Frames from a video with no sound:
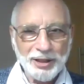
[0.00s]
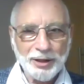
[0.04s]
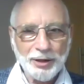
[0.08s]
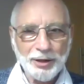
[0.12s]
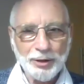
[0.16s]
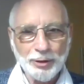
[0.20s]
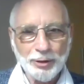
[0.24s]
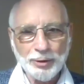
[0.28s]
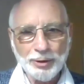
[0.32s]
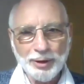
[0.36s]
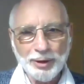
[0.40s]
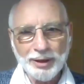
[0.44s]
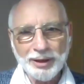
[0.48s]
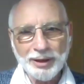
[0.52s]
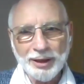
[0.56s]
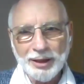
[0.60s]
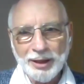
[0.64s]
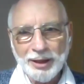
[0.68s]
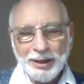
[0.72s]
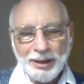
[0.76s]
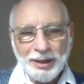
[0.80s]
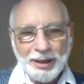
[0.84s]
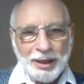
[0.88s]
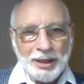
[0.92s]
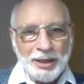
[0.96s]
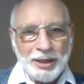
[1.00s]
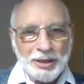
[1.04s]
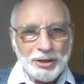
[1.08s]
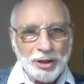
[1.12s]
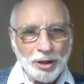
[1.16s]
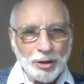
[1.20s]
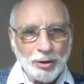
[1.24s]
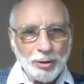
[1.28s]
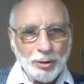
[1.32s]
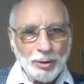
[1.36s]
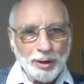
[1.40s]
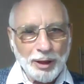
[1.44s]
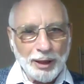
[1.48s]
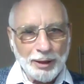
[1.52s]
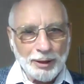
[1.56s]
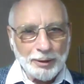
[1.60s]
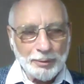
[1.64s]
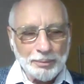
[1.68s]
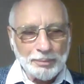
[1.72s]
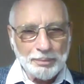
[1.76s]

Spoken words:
yes, thank you. And so